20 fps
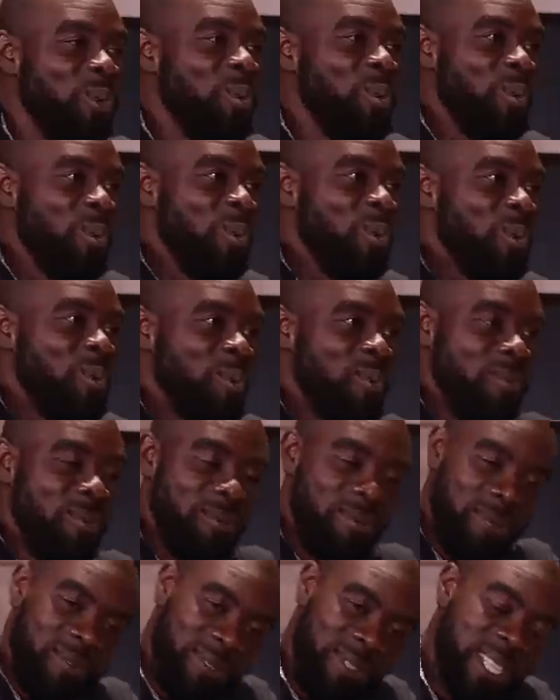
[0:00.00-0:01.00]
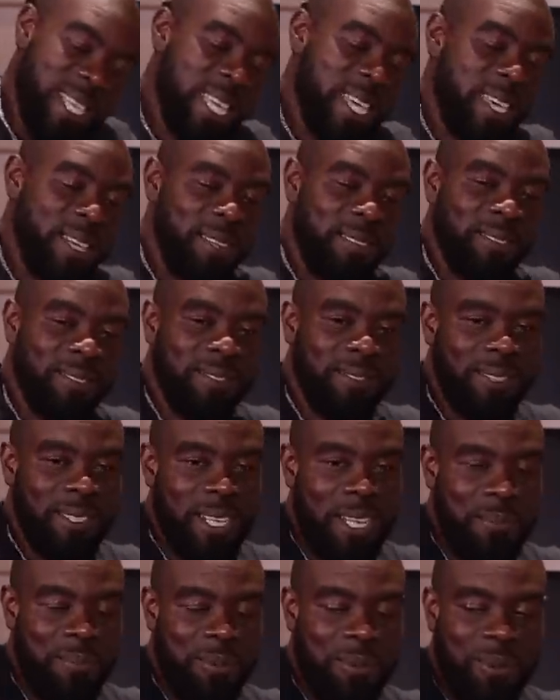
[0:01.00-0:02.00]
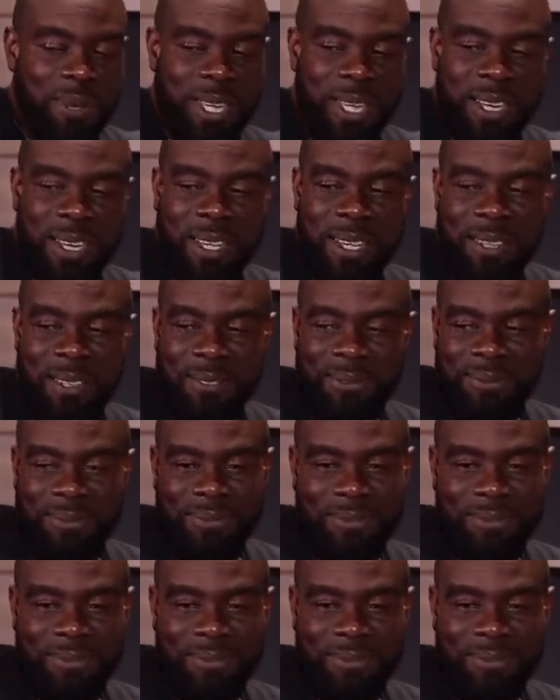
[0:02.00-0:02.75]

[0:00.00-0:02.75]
Waiting there. Yeah. Nice. Nice.